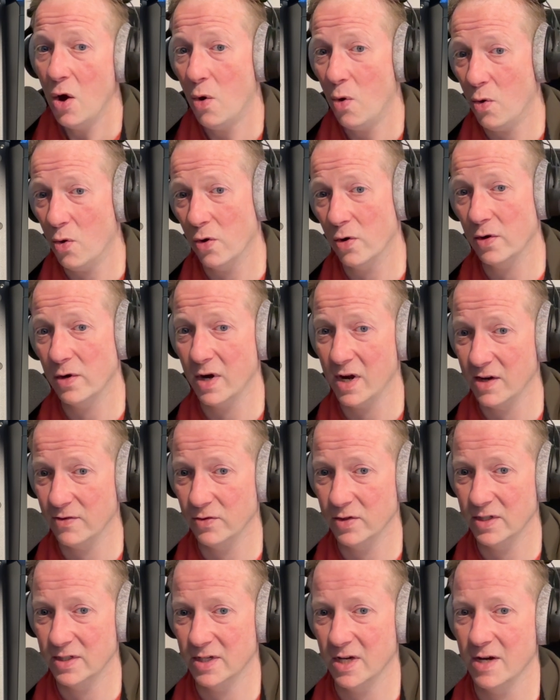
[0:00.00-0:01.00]
or
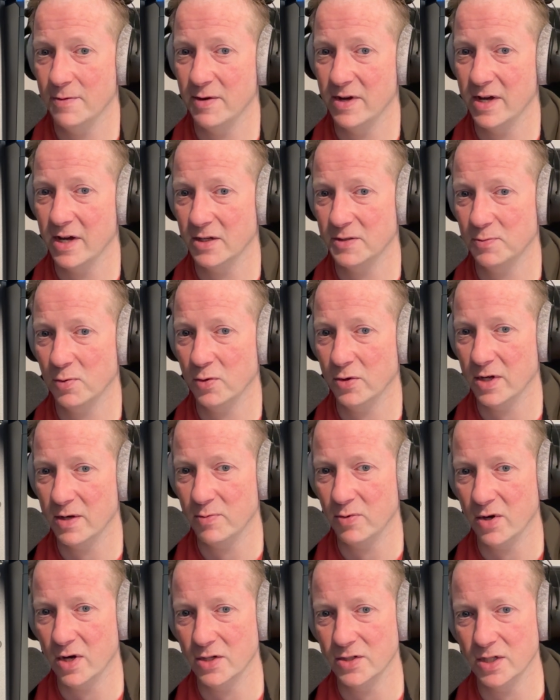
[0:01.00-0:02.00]
every time I export a
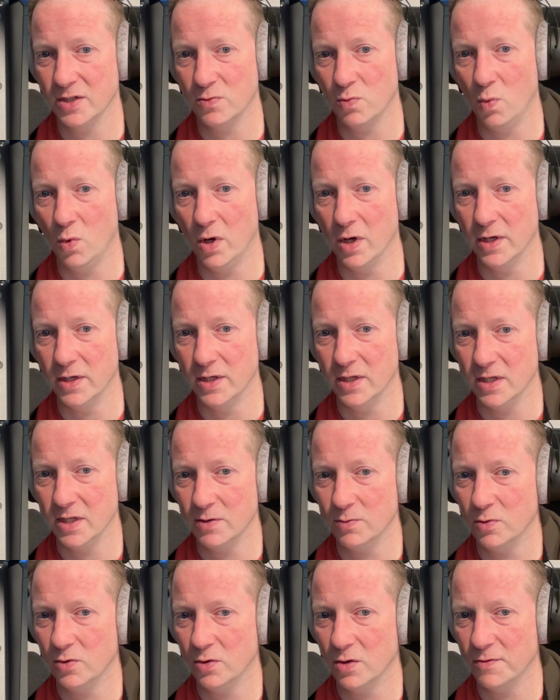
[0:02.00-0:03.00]
project 1, it
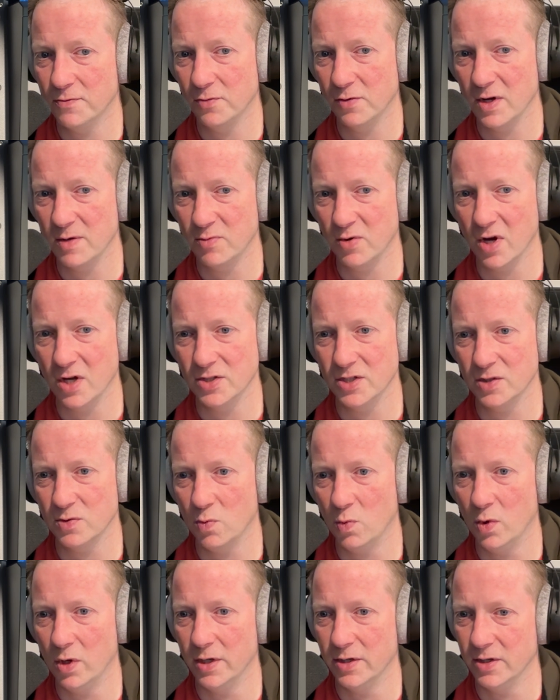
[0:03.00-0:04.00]
will overwrite project
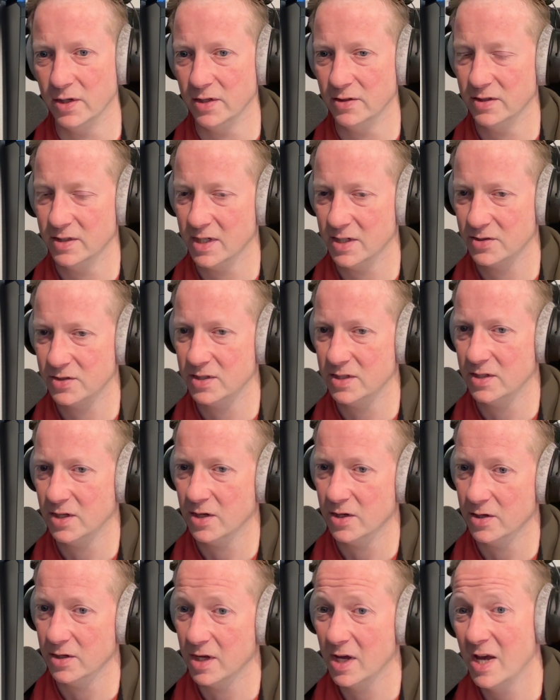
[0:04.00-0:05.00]
1 on the SD
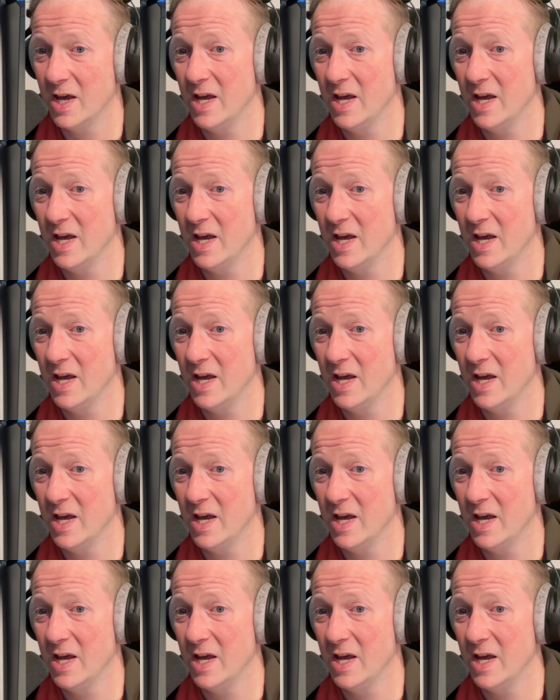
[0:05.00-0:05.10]
card?